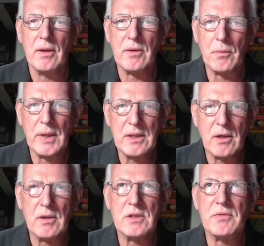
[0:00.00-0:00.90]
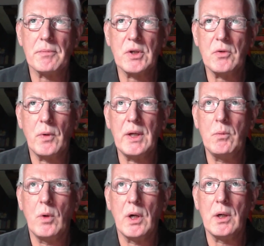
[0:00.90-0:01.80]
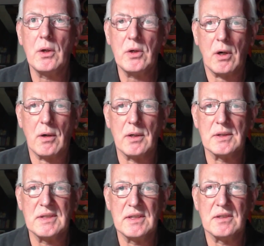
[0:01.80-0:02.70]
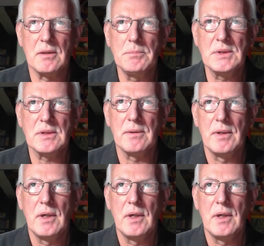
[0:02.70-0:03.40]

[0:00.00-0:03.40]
The red Taras from the 21 Tara systems,